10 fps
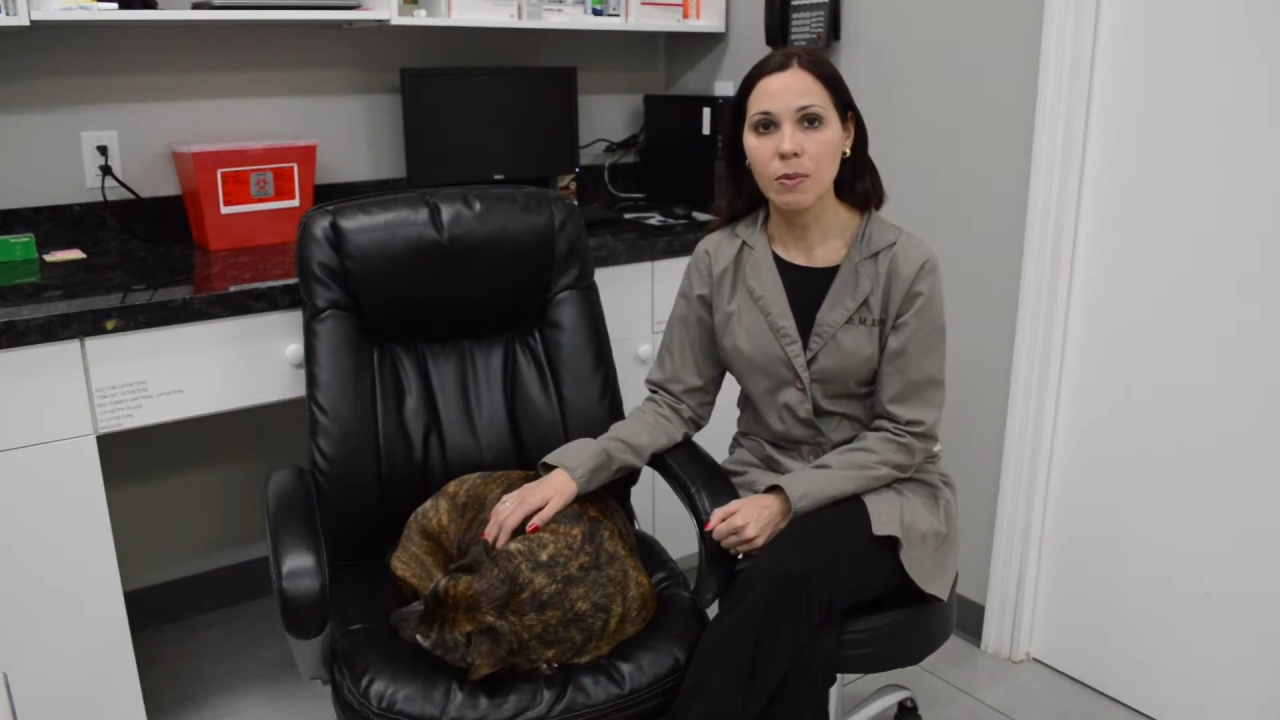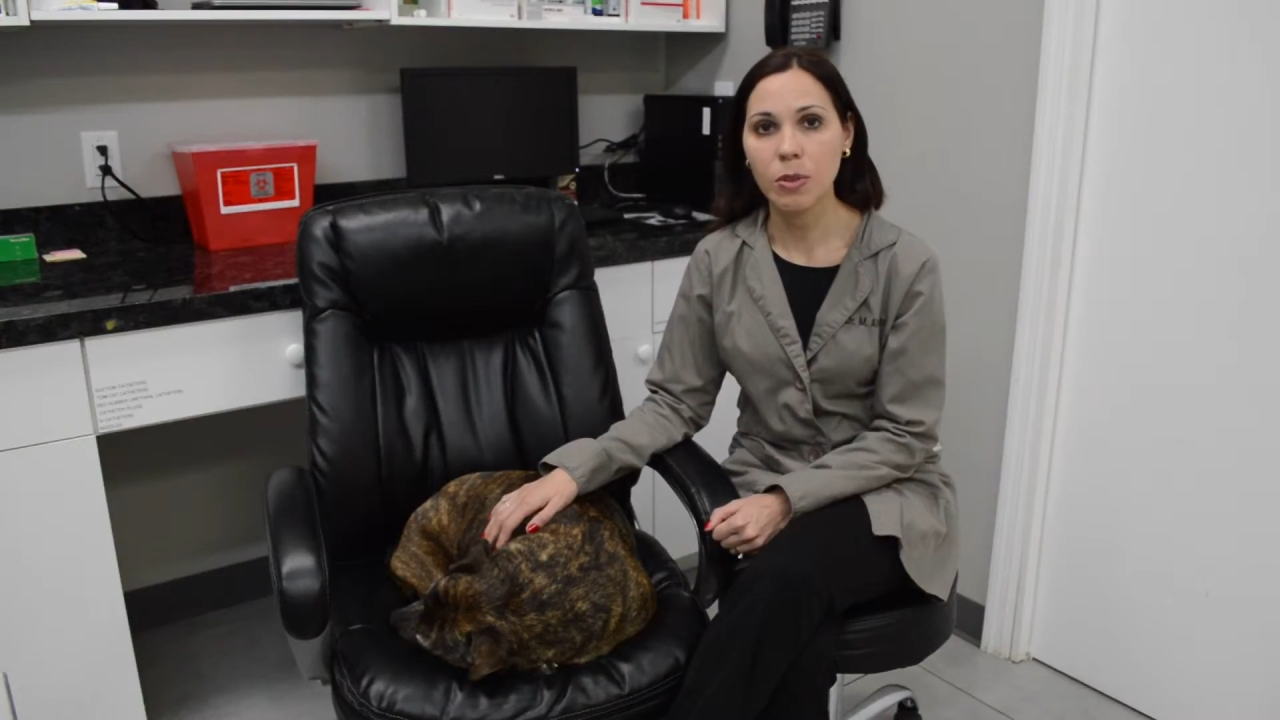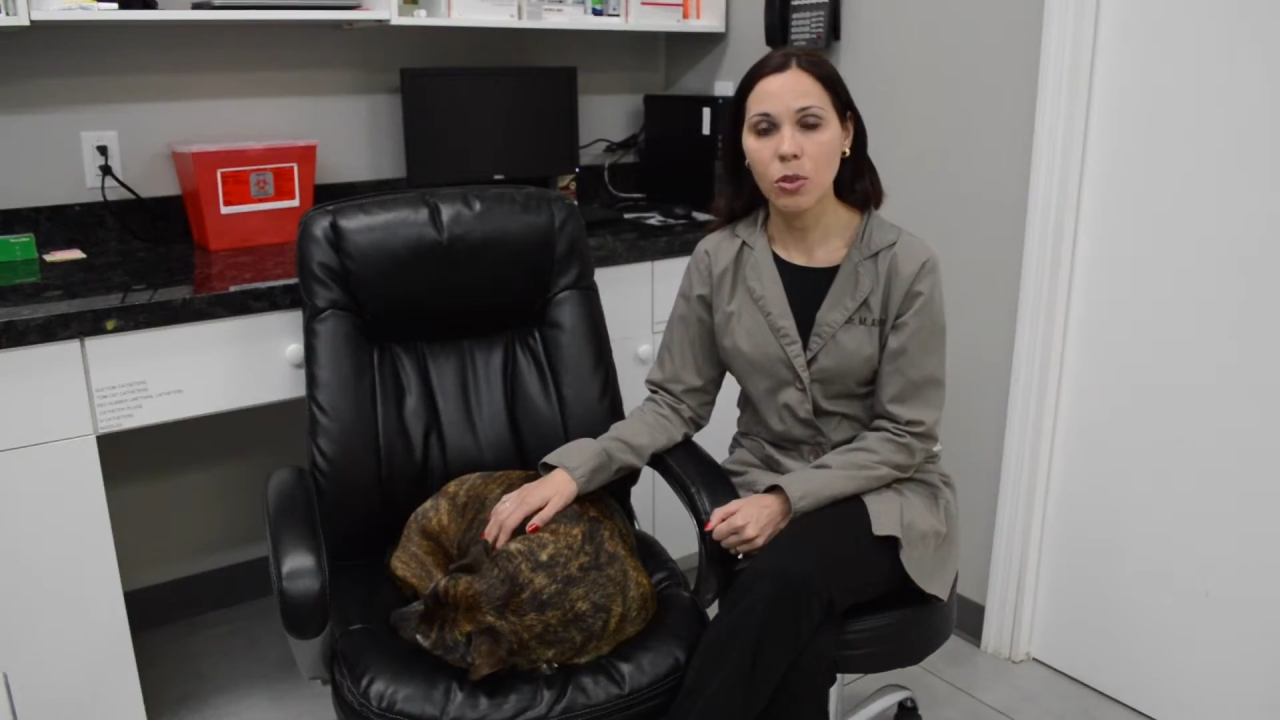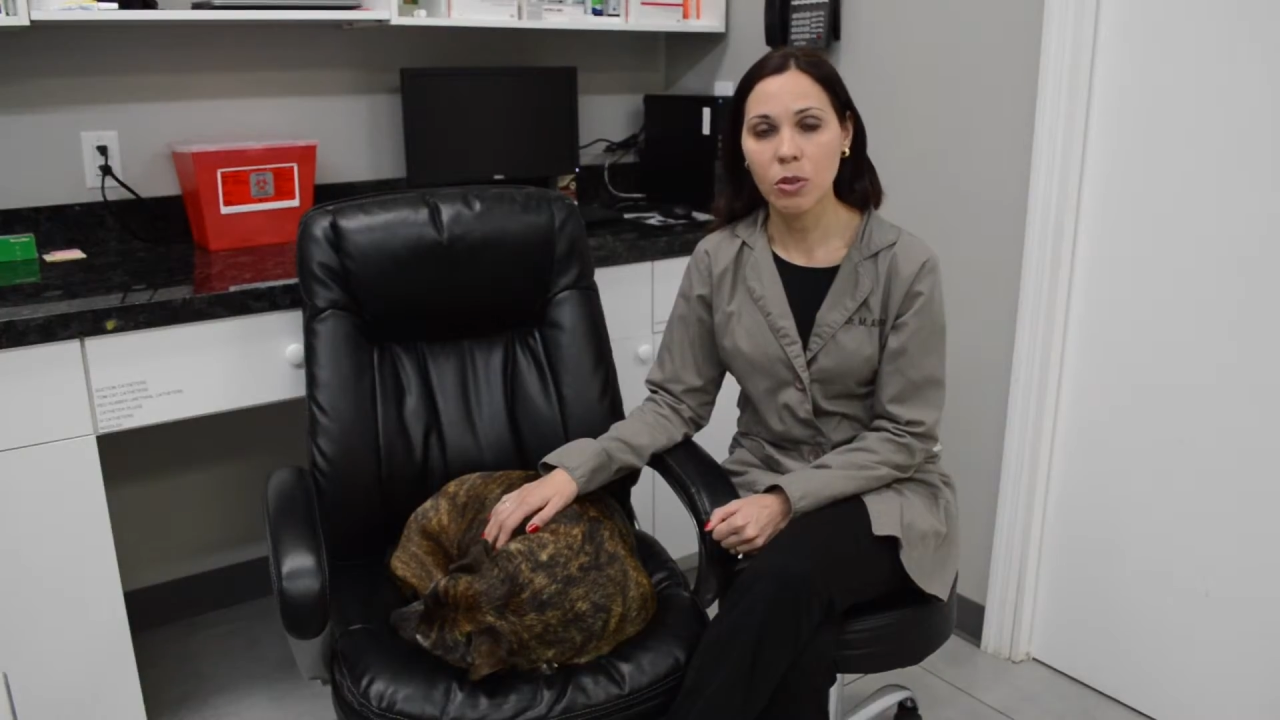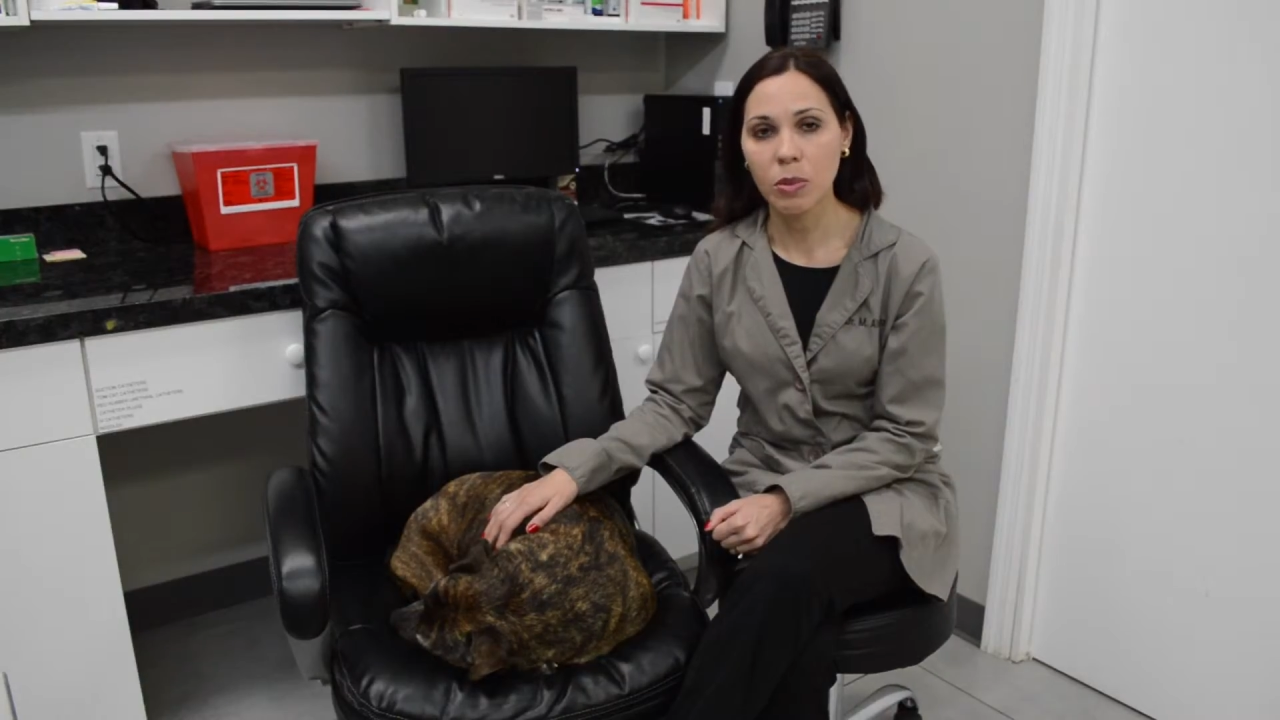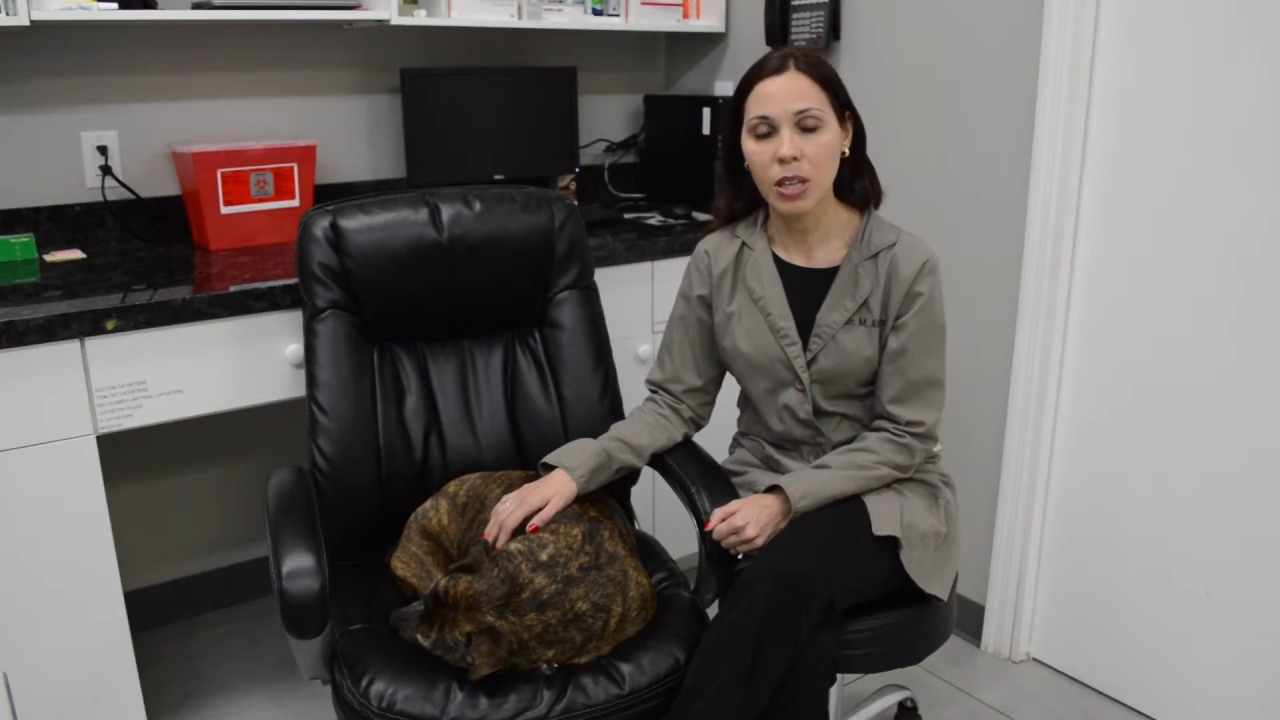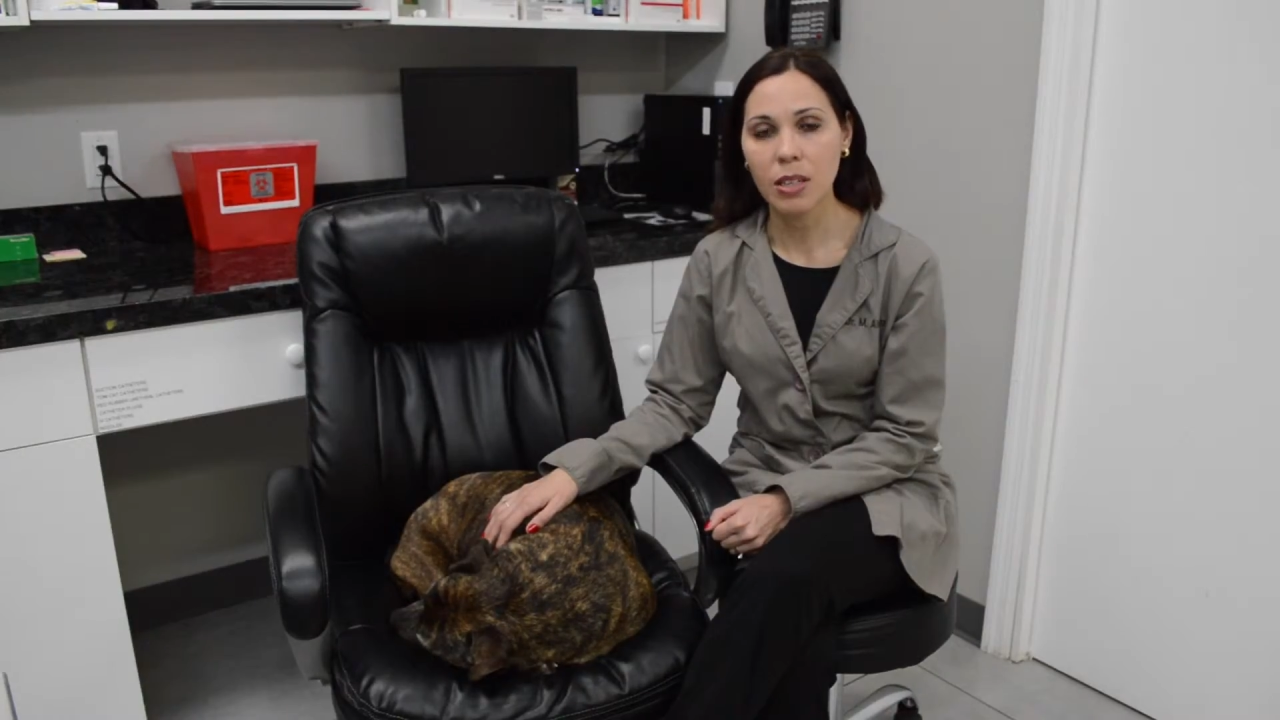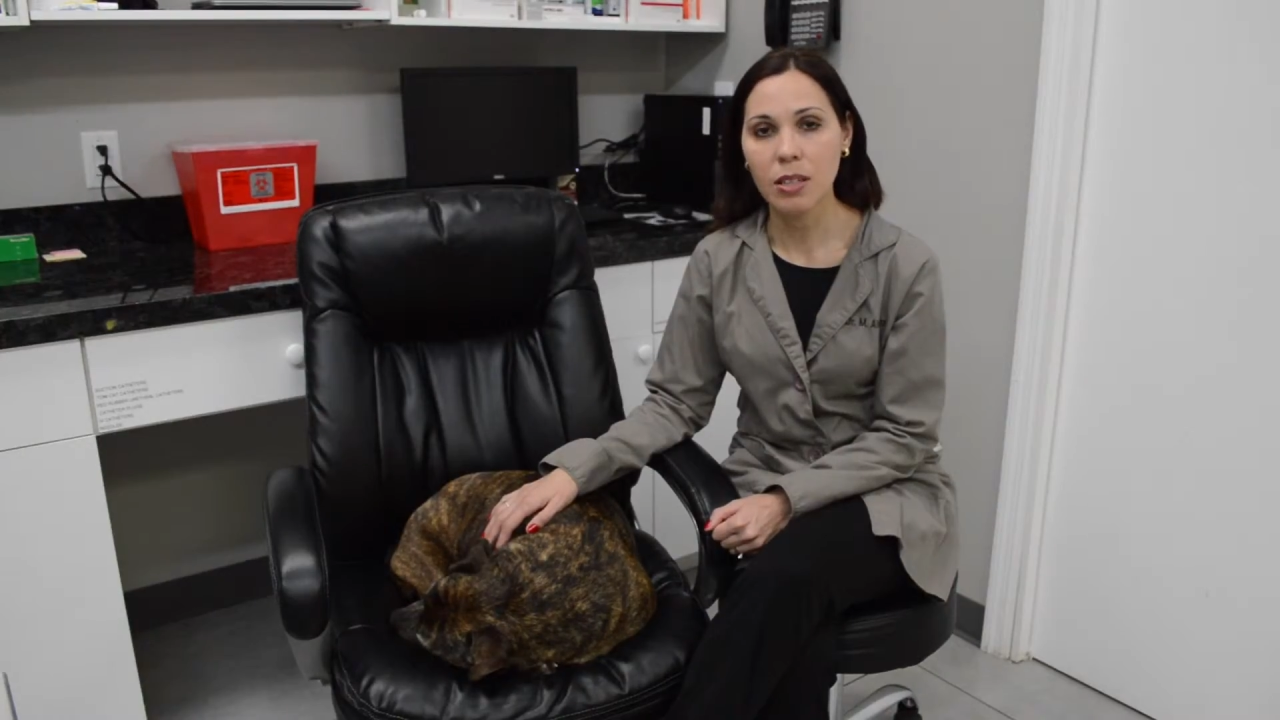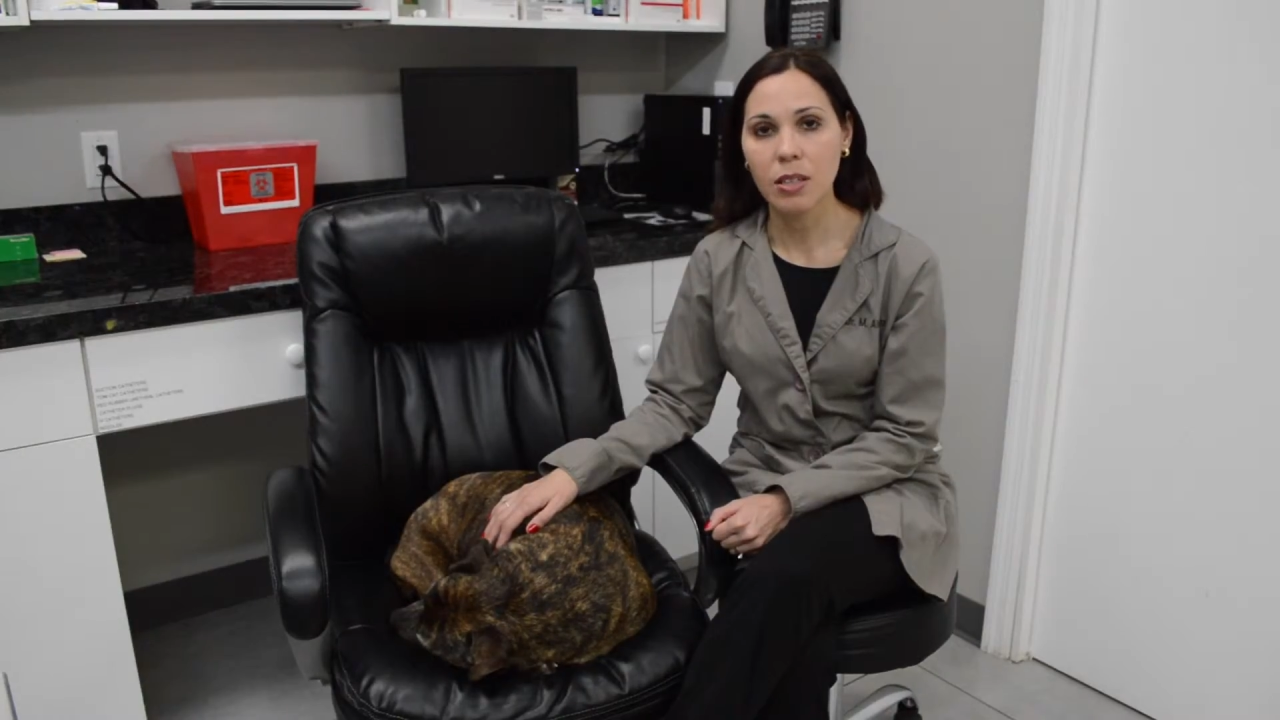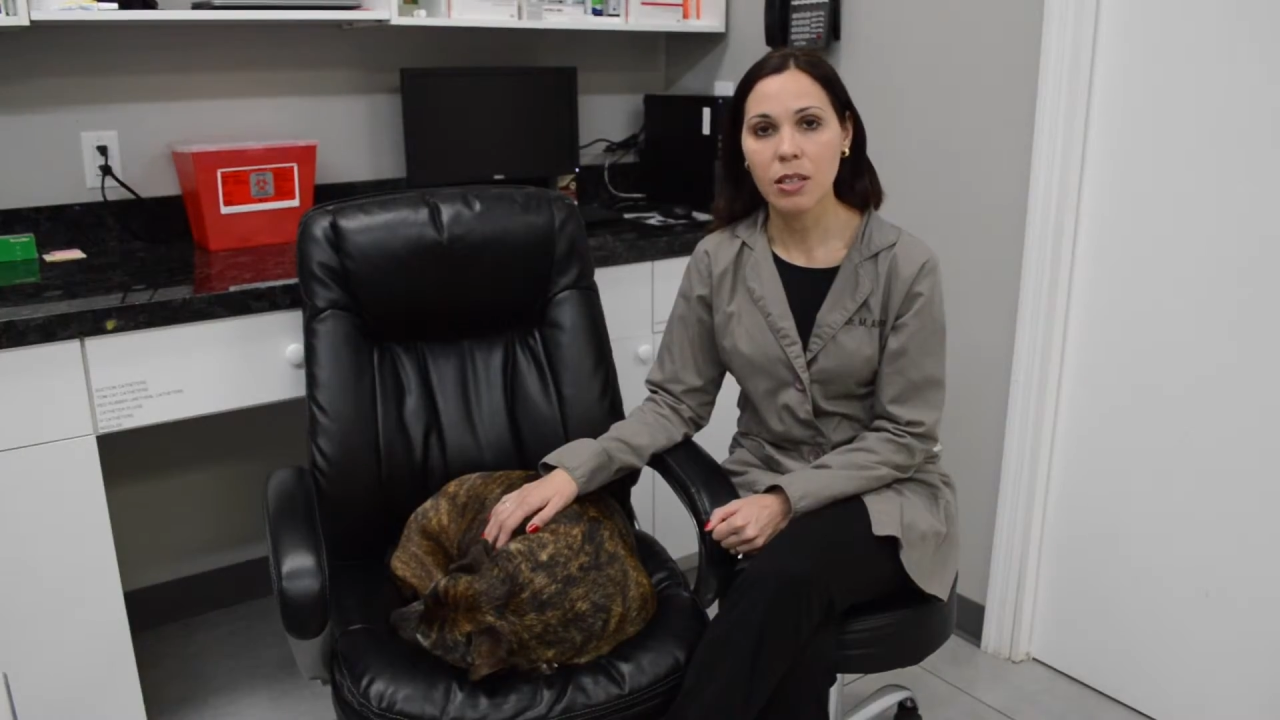been
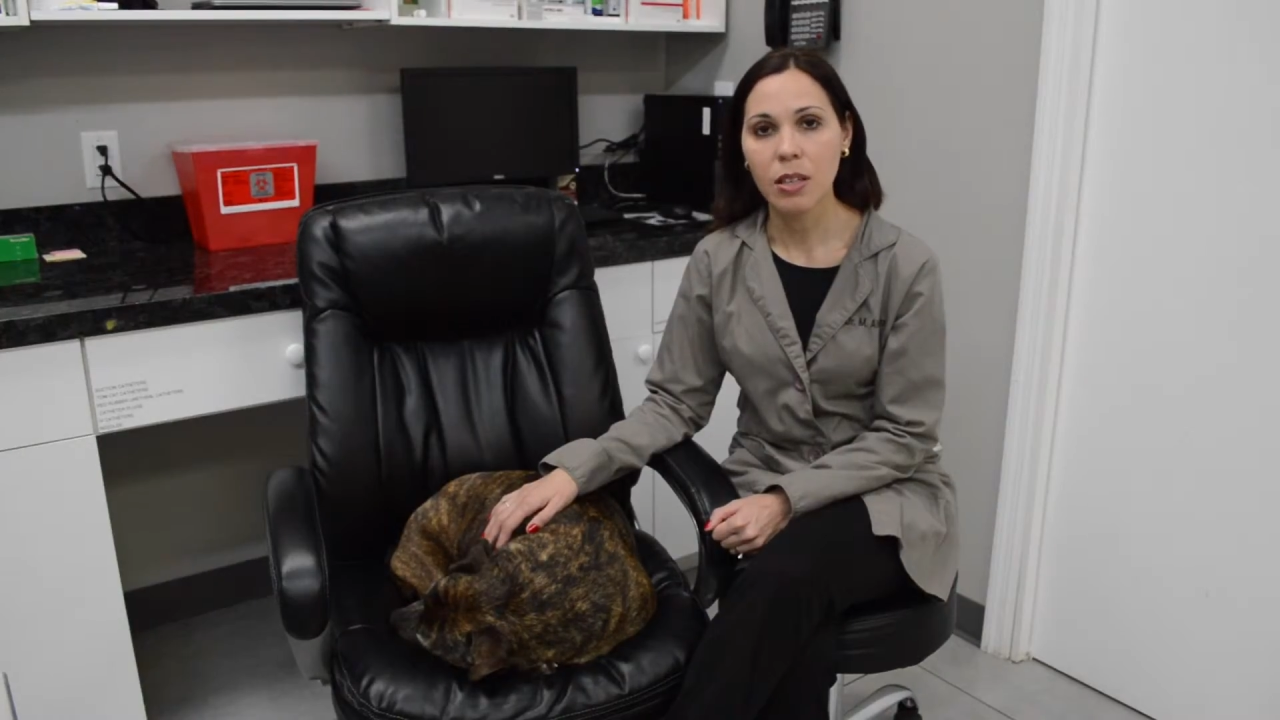normalized.